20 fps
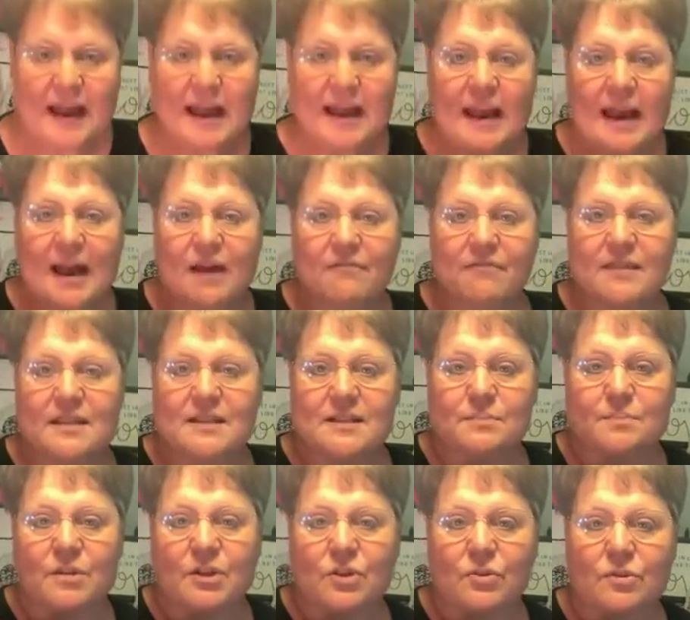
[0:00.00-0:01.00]
have this
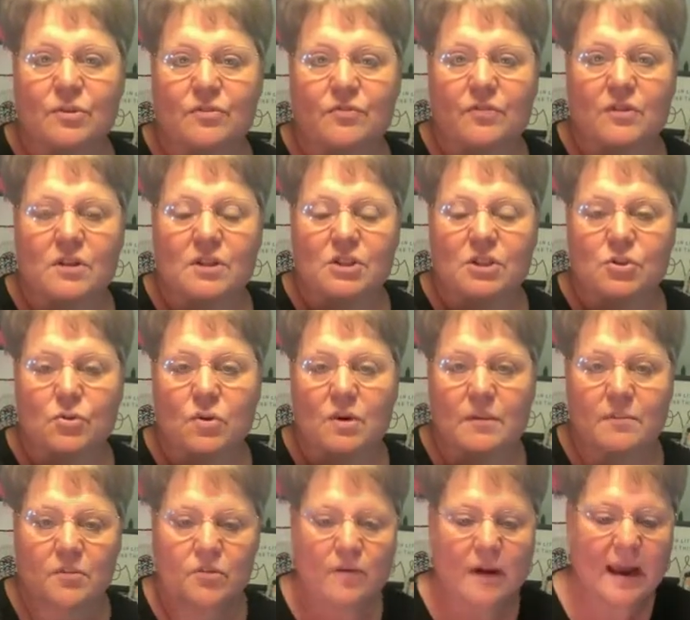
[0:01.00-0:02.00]
beautiful
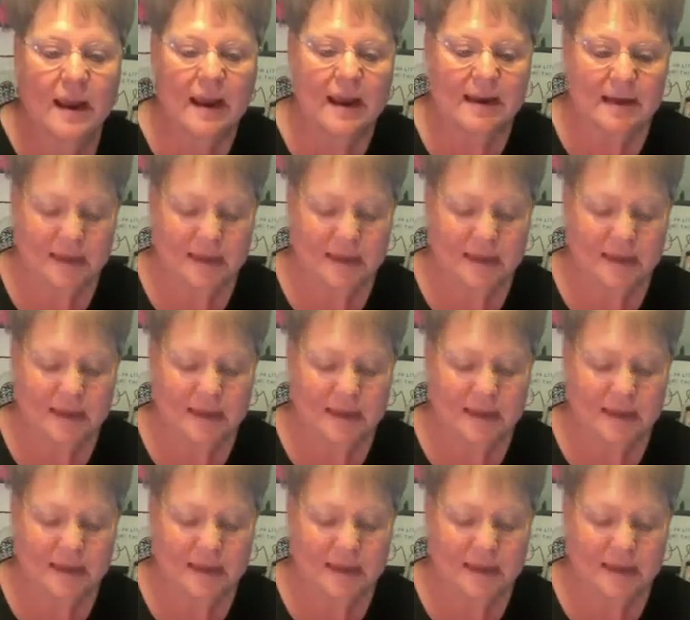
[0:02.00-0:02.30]
storm gray